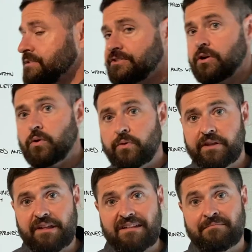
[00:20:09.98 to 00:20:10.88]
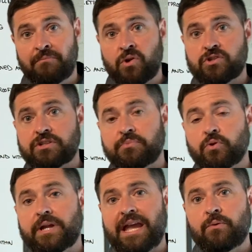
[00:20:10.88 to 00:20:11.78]
So this has
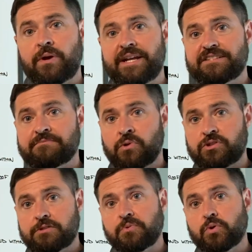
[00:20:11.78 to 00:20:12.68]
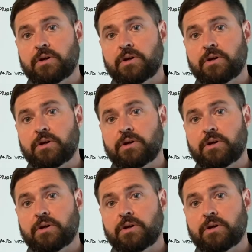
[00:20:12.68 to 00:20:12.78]
multiple gateways, multiple